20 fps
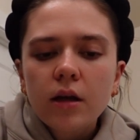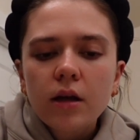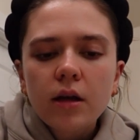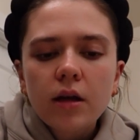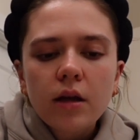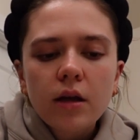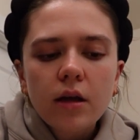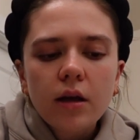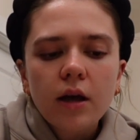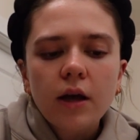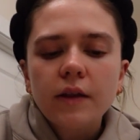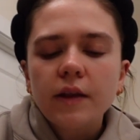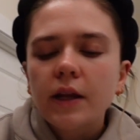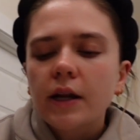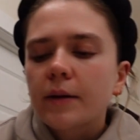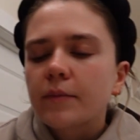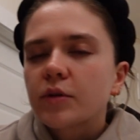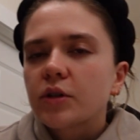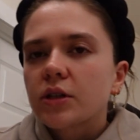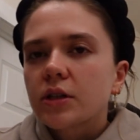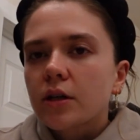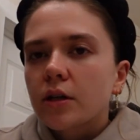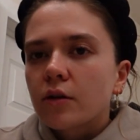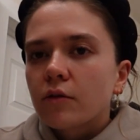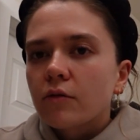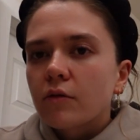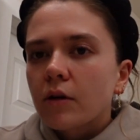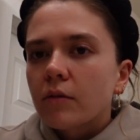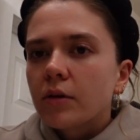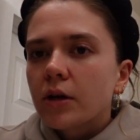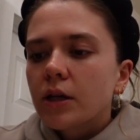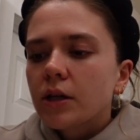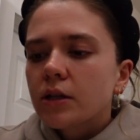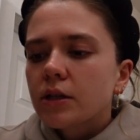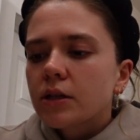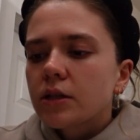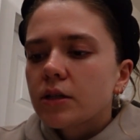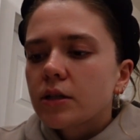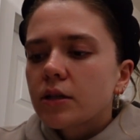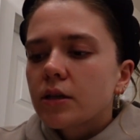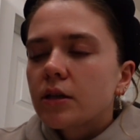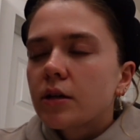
And then I'm just gonna rub it.